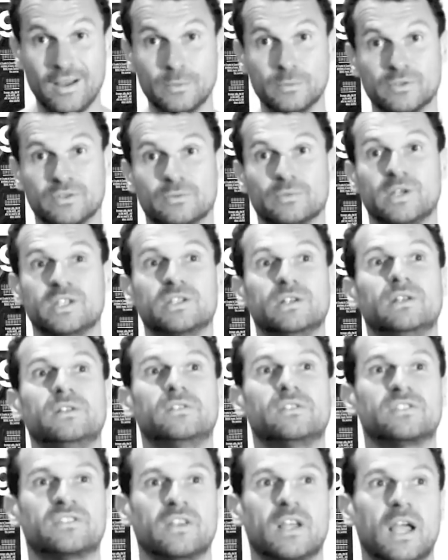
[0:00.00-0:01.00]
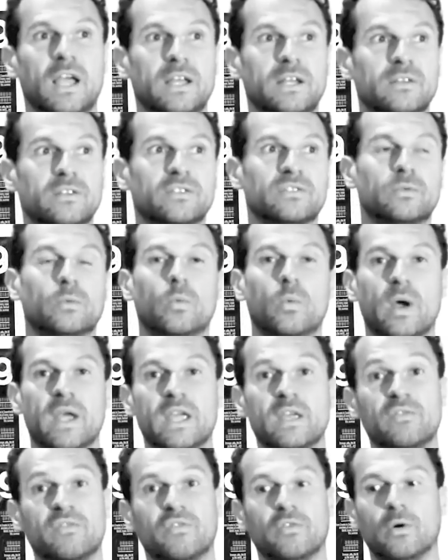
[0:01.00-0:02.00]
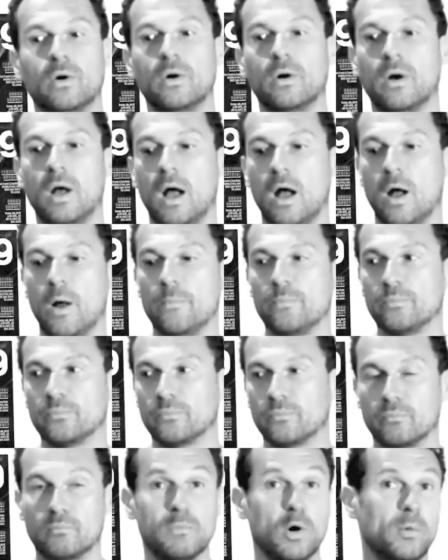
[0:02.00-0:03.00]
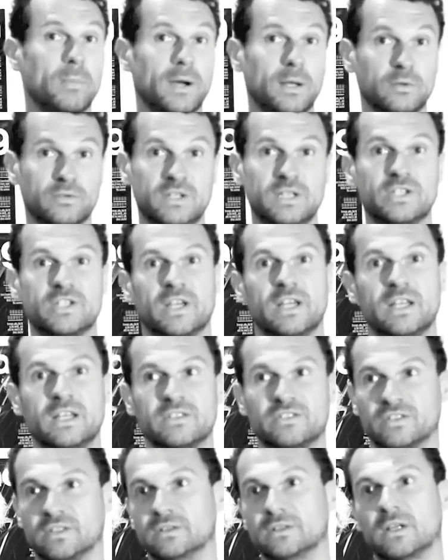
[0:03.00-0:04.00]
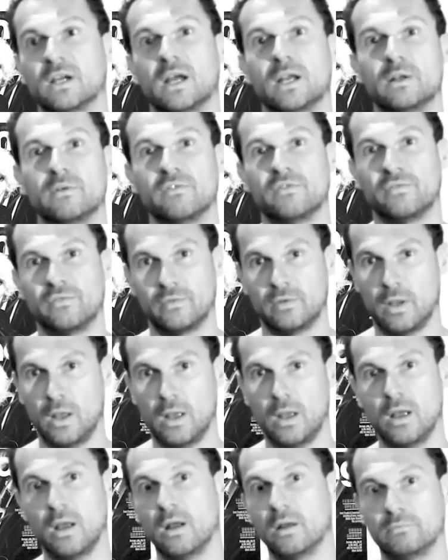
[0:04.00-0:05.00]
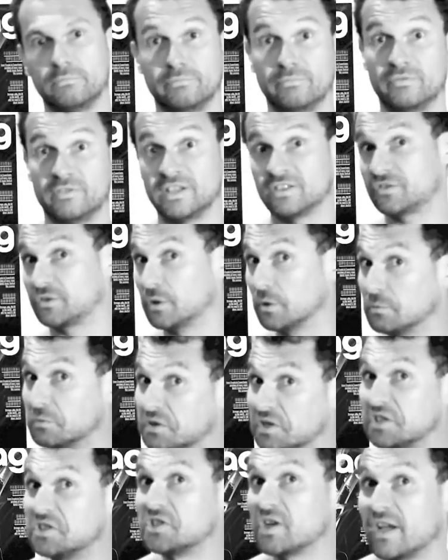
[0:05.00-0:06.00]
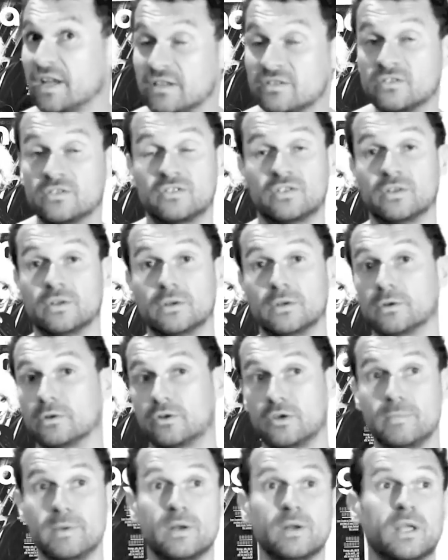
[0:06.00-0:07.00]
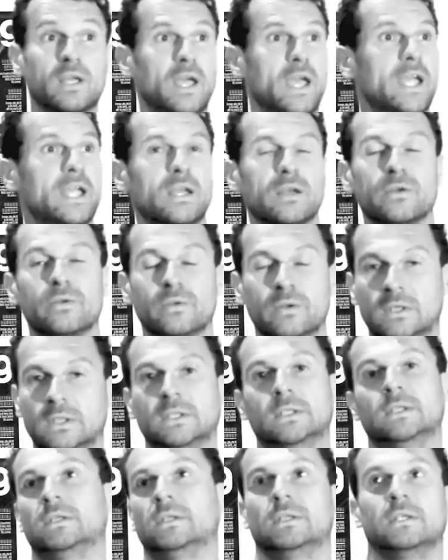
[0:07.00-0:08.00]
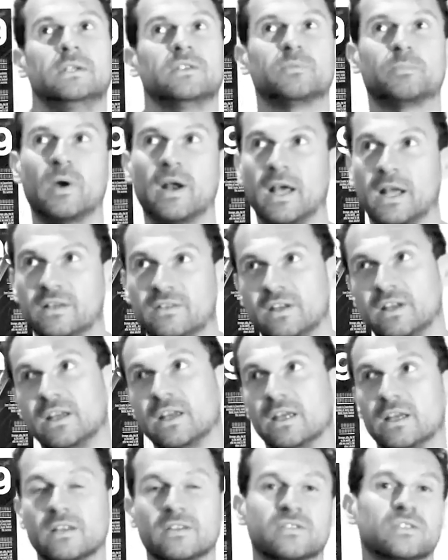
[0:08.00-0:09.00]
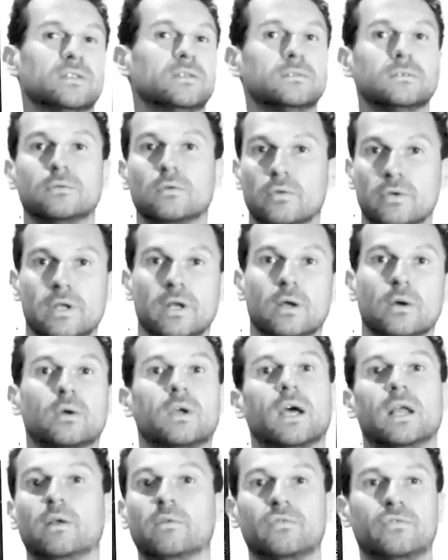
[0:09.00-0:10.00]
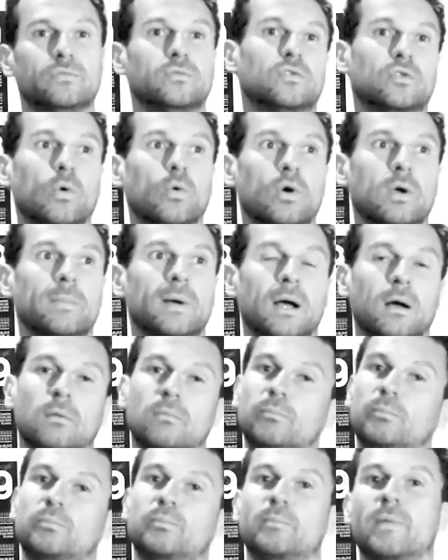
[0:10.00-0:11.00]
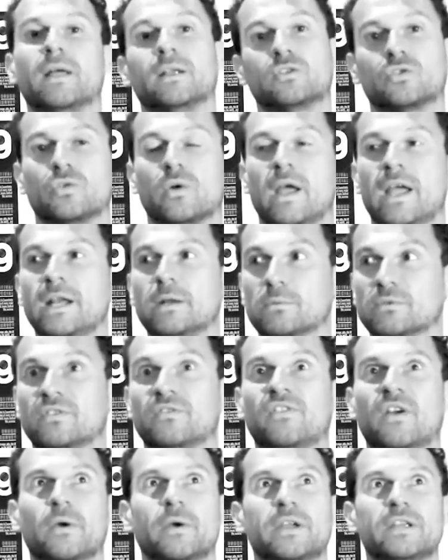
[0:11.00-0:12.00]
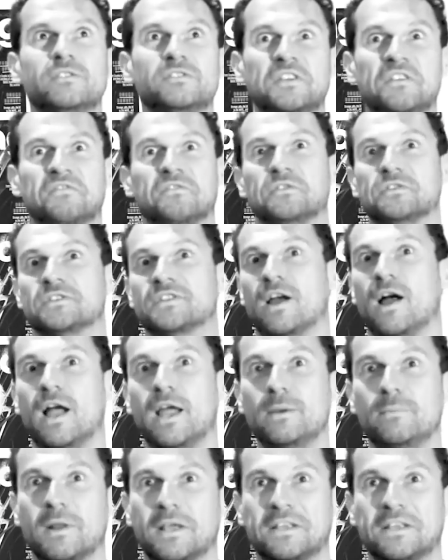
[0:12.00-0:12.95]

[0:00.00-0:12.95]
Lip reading: It was originally designed as a way for mobile DJs and kind of disco DJs to communicate and spread ideas and, you know, kind of talk about their trade. It was a very different time.